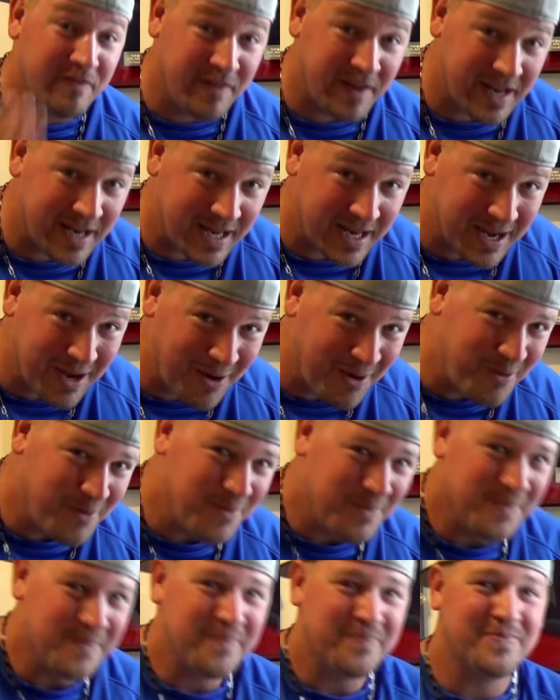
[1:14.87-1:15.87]

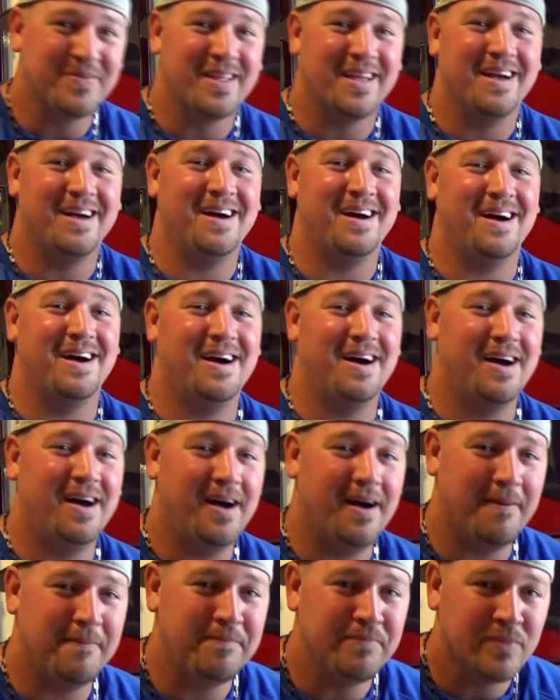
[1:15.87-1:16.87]
video.
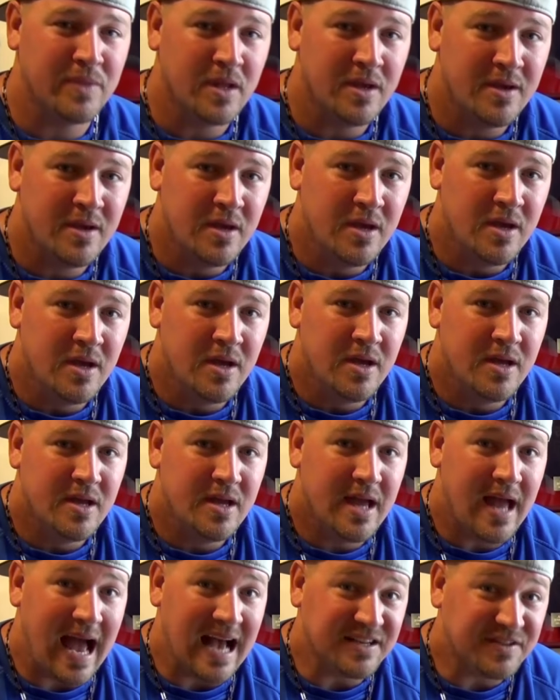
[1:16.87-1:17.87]
Um,
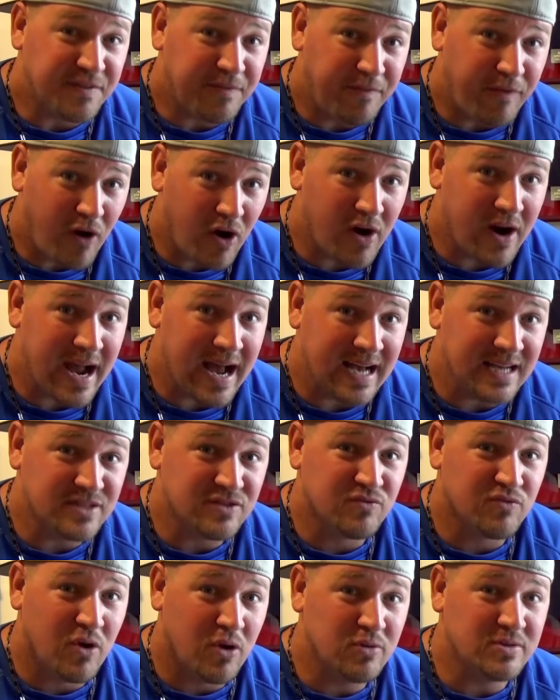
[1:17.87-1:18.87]
as far
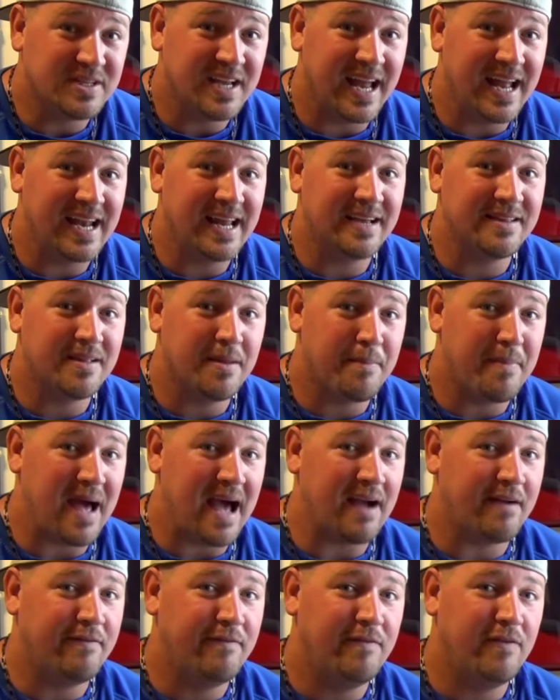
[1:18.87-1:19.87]
as rotating the
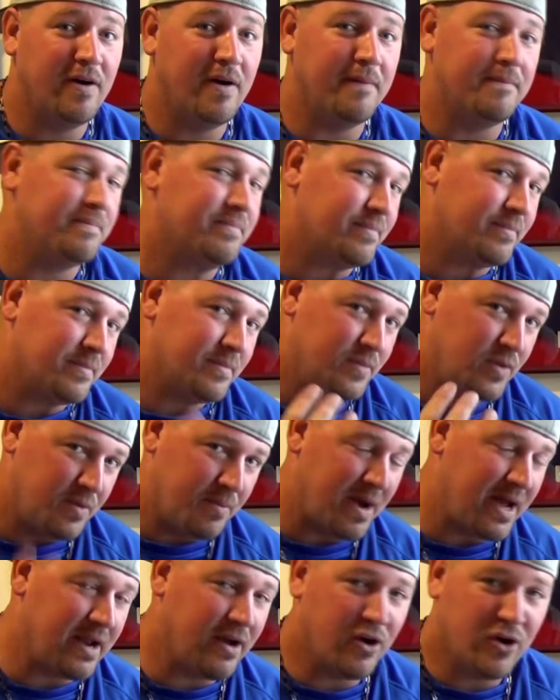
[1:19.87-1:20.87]
back foot, you
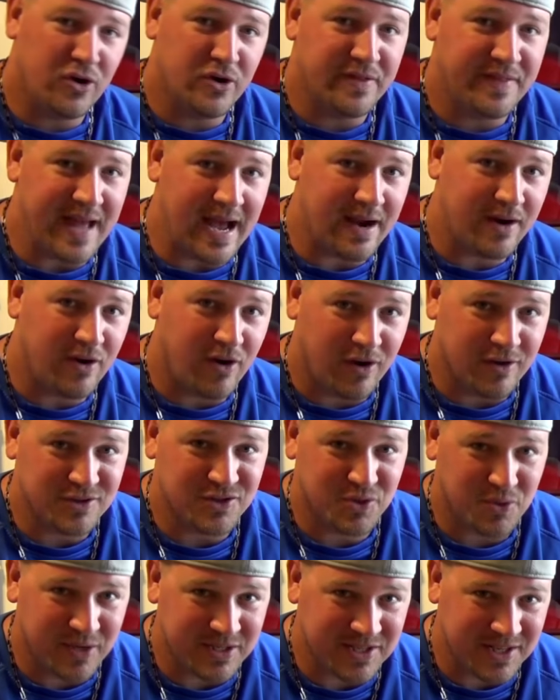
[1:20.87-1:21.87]
might have heard that called
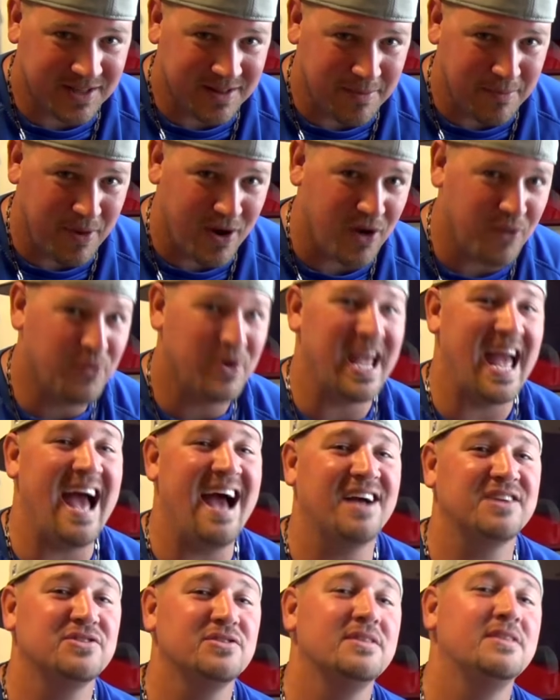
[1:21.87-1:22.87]
squishing the bug. We
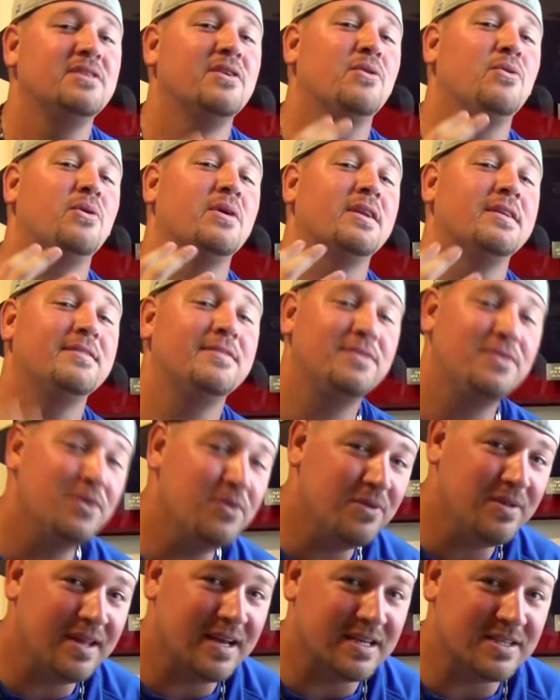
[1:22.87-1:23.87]
actually don't want to
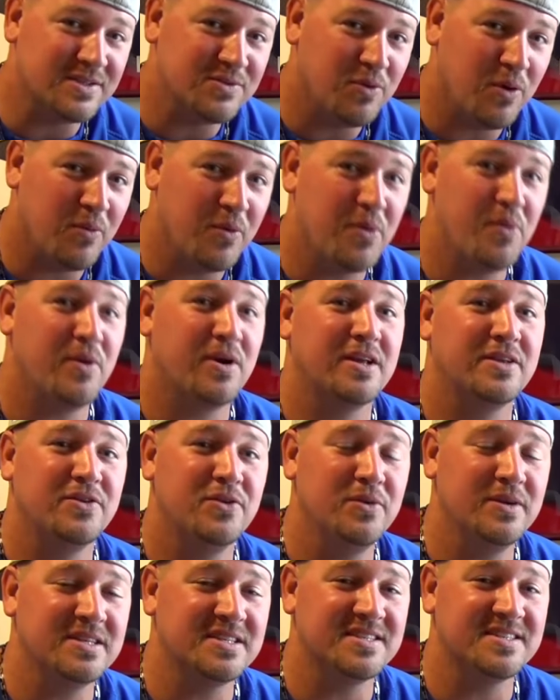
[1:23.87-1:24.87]
do this. What we want to
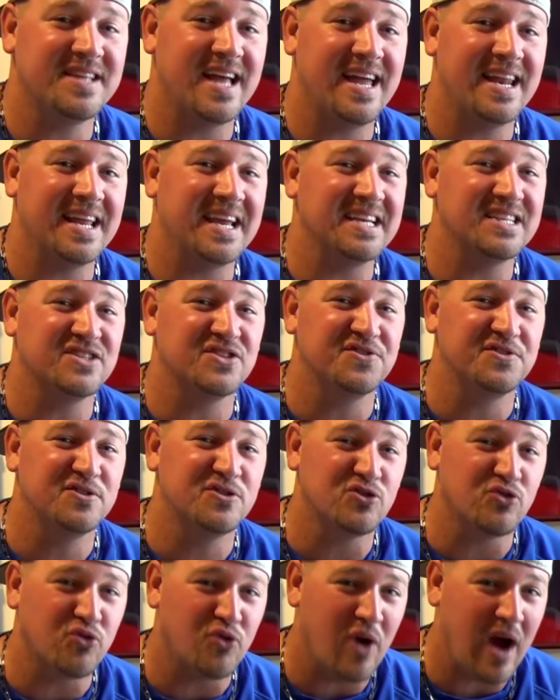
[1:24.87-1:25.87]
do instead is
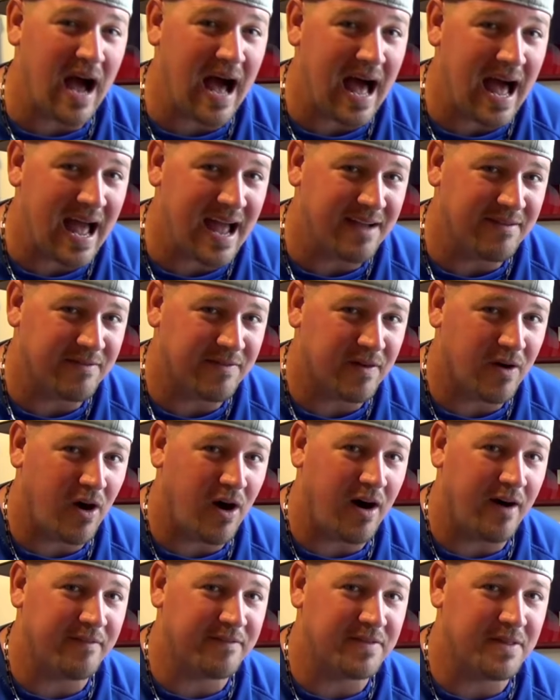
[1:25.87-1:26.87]
drive
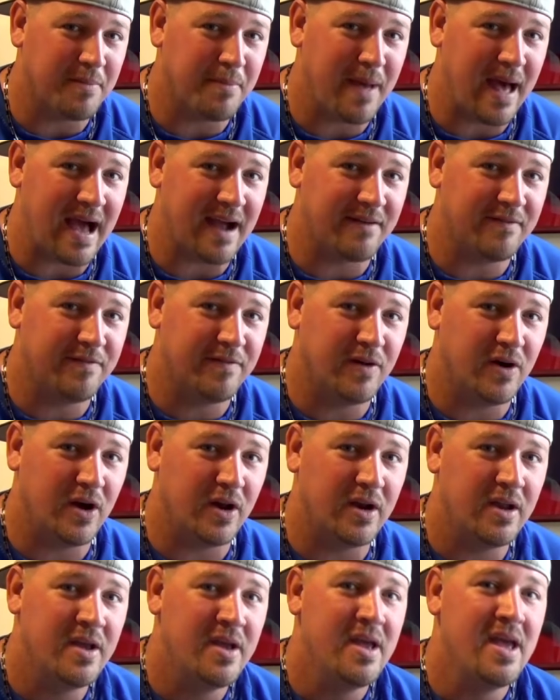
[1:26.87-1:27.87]
off the back foot